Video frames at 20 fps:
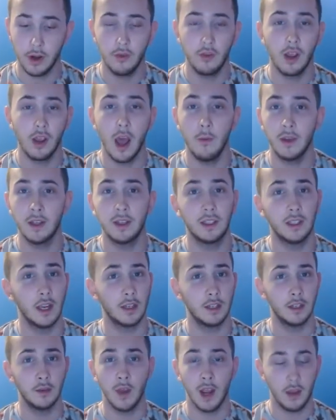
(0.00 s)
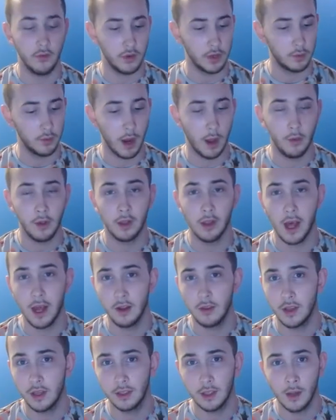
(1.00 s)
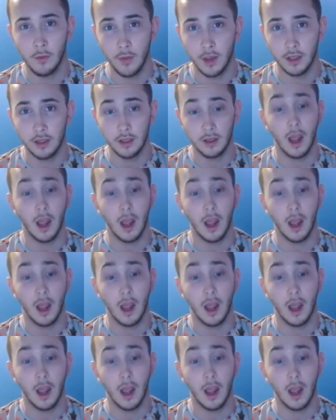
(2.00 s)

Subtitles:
comments section, man. There's probably a lot of things I missed.